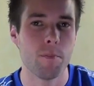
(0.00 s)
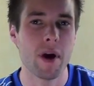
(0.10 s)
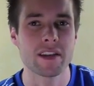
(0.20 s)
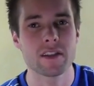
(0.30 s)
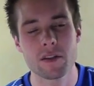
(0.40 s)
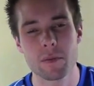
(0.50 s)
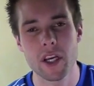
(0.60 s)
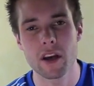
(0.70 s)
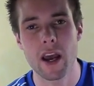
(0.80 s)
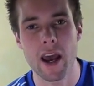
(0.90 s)
Message
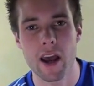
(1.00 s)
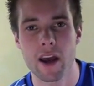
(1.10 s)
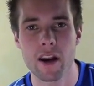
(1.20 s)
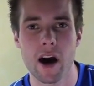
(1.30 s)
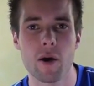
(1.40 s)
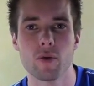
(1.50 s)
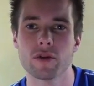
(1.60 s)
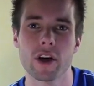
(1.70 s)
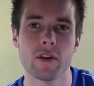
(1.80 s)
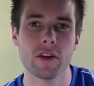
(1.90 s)
me and I
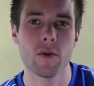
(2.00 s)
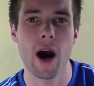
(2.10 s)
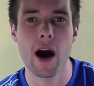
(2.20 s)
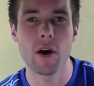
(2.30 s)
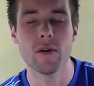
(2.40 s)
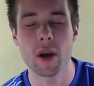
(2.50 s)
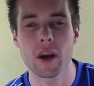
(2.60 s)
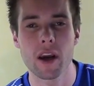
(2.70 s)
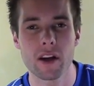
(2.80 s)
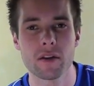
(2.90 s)
will tell you how you
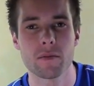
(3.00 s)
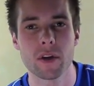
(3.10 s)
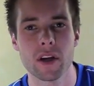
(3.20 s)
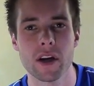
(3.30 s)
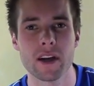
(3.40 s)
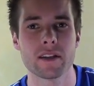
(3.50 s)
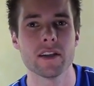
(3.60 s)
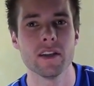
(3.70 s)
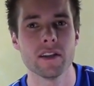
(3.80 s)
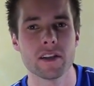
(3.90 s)
can get it to me
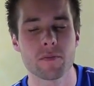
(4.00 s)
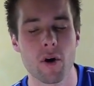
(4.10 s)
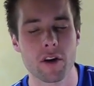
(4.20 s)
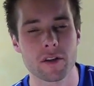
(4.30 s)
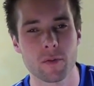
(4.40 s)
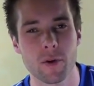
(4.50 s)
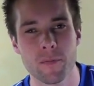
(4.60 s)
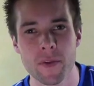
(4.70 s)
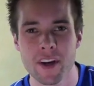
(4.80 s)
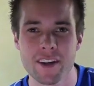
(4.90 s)
as easy as possible.
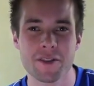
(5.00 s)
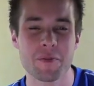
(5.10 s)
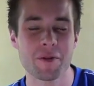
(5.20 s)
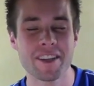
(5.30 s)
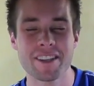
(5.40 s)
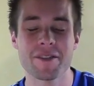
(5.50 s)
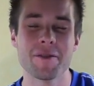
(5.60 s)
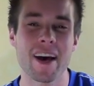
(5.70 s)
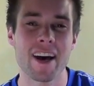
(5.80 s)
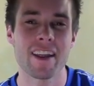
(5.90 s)
So please
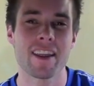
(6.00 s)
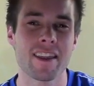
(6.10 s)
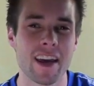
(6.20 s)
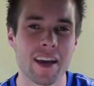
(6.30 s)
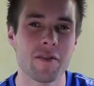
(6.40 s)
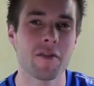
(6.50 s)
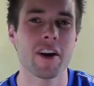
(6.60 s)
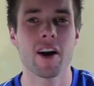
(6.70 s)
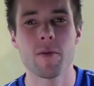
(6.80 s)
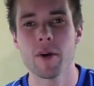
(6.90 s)
do that. Thank you for
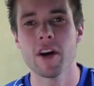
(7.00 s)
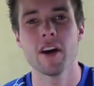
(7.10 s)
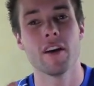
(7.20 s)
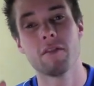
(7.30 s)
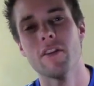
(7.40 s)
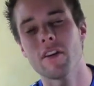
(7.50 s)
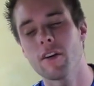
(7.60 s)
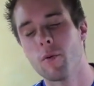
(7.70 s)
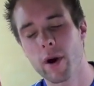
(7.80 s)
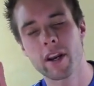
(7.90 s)
your help. If
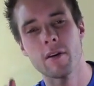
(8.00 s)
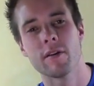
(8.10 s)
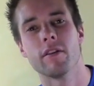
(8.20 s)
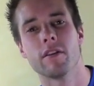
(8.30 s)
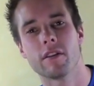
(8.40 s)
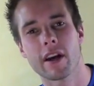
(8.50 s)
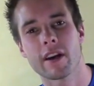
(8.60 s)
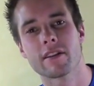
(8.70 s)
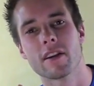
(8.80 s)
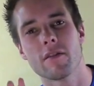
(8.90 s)
you're waiting to, like
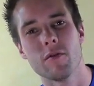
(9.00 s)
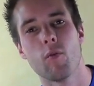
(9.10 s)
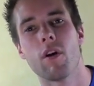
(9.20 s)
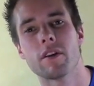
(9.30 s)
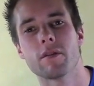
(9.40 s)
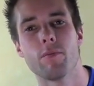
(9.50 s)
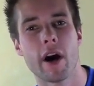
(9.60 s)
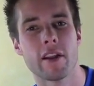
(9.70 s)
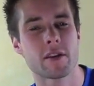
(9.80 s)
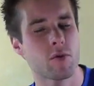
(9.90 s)
I said, if you want to
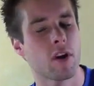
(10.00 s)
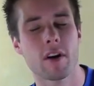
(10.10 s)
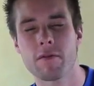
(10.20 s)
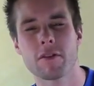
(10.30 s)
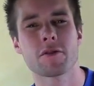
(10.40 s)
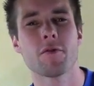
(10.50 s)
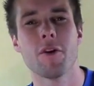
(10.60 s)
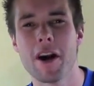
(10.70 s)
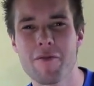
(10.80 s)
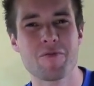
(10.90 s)
buy this product, first of
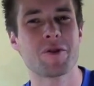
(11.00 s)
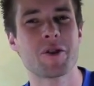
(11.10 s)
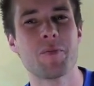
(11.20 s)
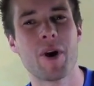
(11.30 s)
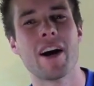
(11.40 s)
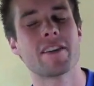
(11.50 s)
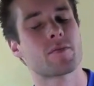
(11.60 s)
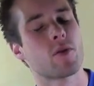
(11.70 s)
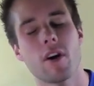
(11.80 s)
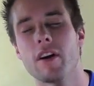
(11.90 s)
all, everyone should buy this
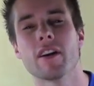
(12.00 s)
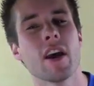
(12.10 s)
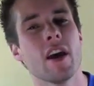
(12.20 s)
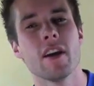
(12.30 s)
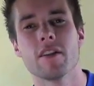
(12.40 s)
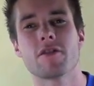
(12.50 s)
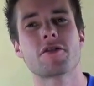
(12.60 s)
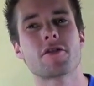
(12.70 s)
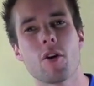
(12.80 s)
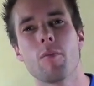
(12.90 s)
product. There's
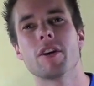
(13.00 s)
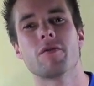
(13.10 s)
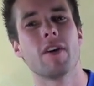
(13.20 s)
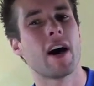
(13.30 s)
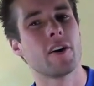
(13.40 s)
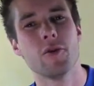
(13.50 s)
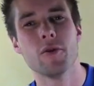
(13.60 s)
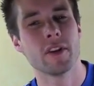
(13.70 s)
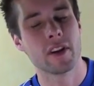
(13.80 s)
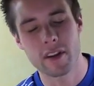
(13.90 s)
so much
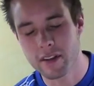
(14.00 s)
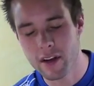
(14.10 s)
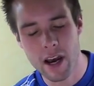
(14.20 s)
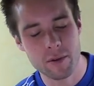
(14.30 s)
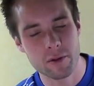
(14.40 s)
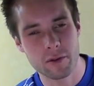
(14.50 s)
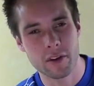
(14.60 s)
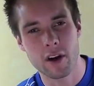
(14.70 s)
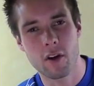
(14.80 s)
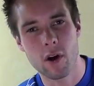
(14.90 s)
value in it. It's
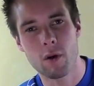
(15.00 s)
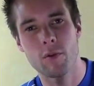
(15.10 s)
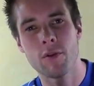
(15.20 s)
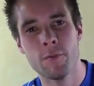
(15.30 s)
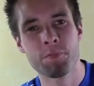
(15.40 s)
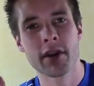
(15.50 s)
absolutely incredible.